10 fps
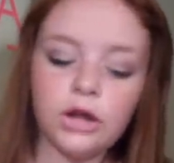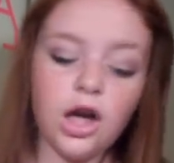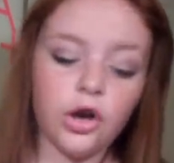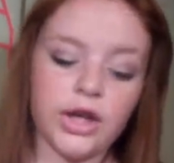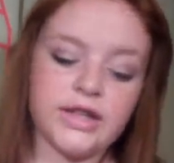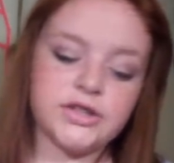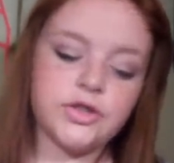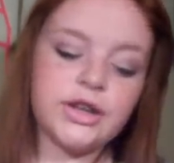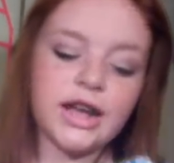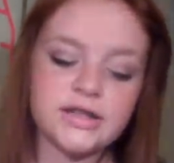Okay, and so the
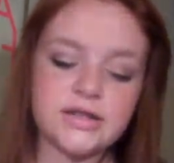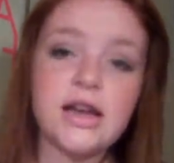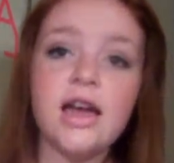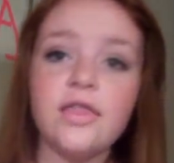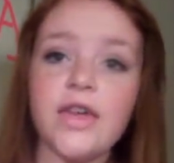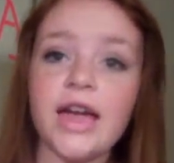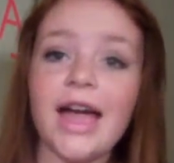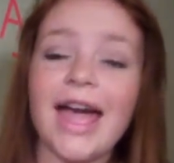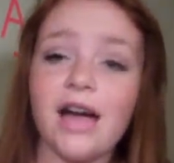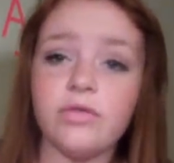next thing I
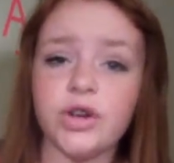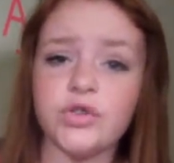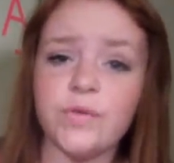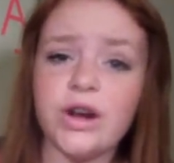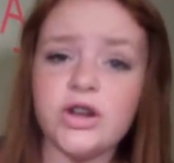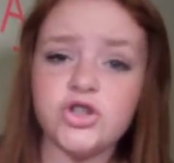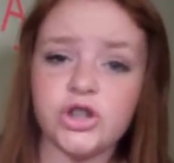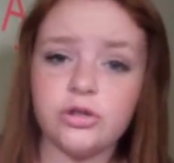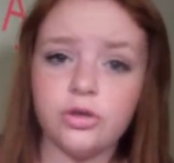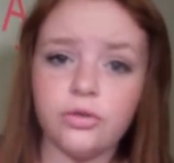have here is very
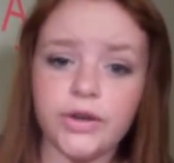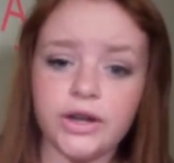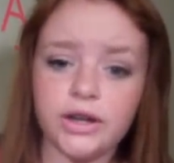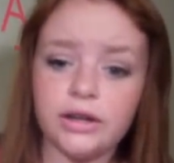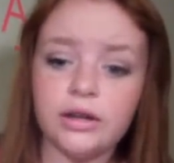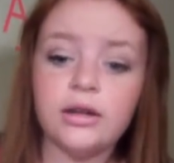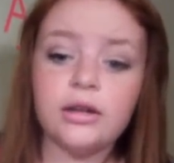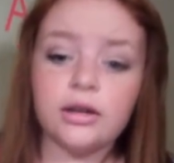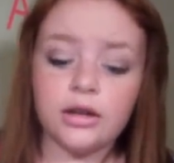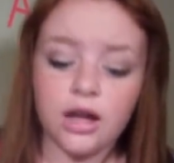general, very
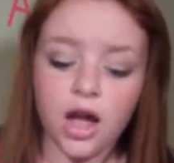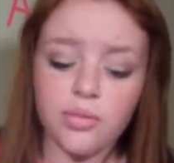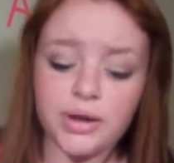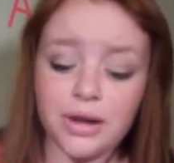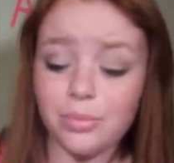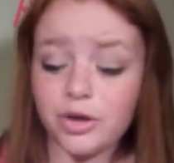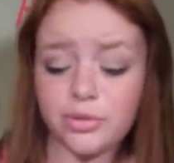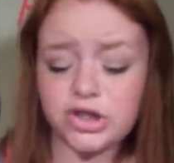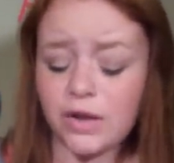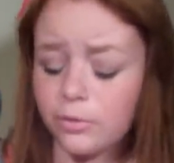common. Pretty
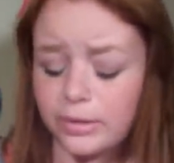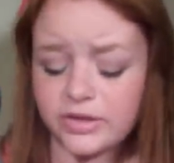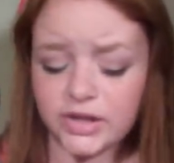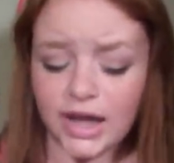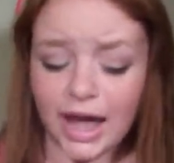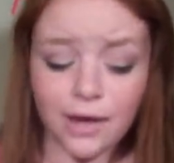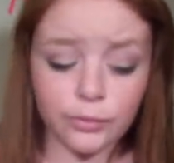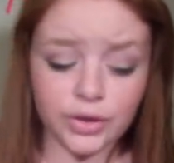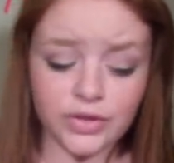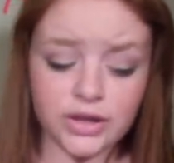much everybody's going to have
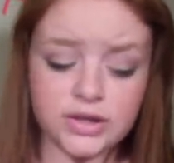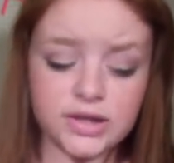one of these,